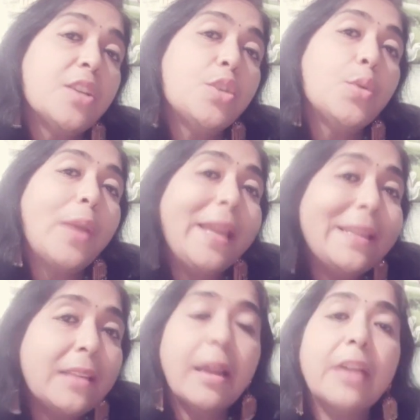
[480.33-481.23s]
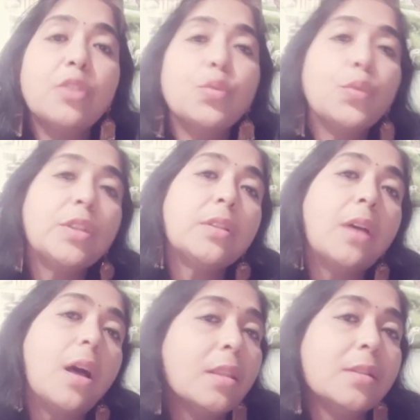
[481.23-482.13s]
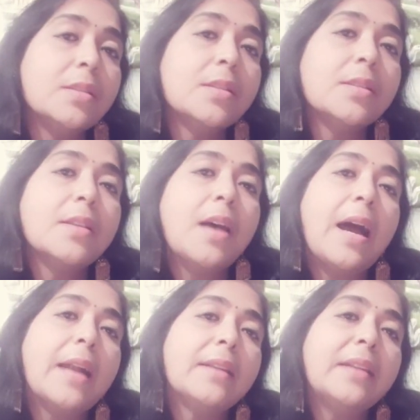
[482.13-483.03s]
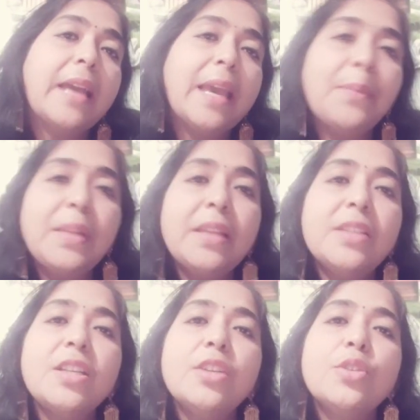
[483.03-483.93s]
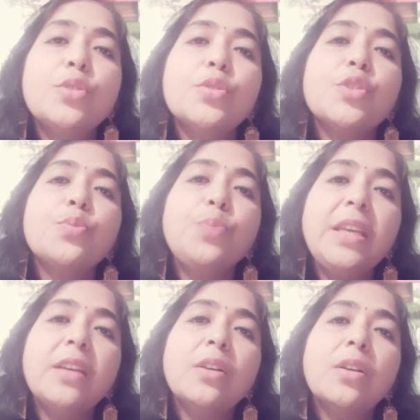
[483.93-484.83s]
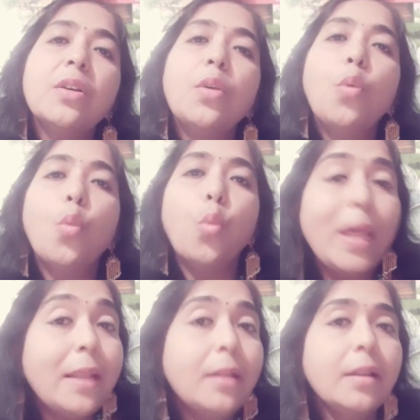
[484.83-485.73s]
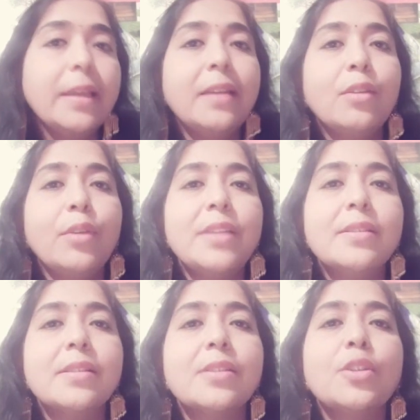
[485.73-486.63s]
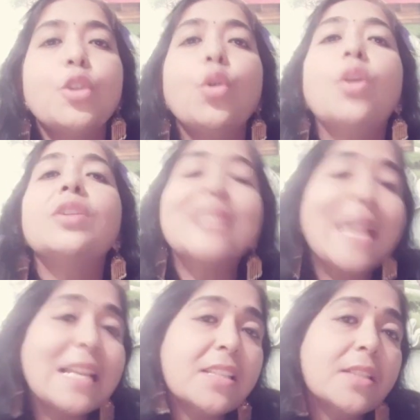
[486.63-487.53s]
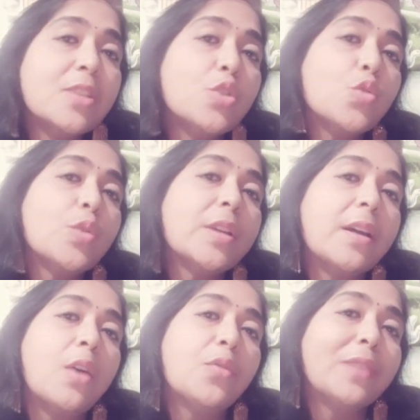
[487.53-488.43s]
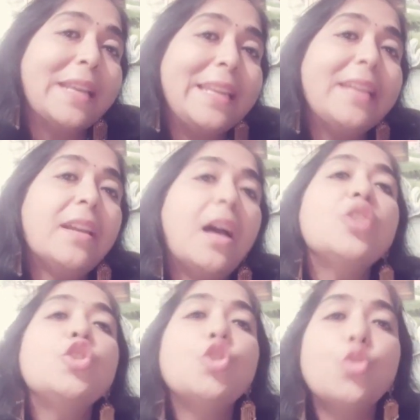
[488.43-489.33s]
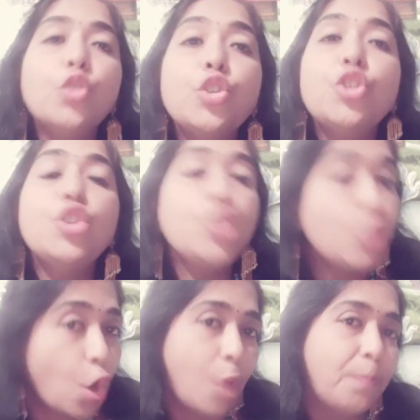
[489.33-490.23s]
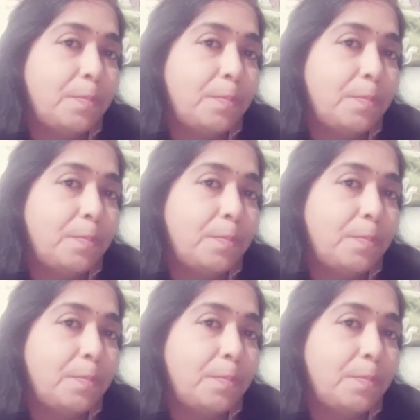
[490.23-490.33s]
to interact with others, and the ability to speak well increases your chances of getting a good job.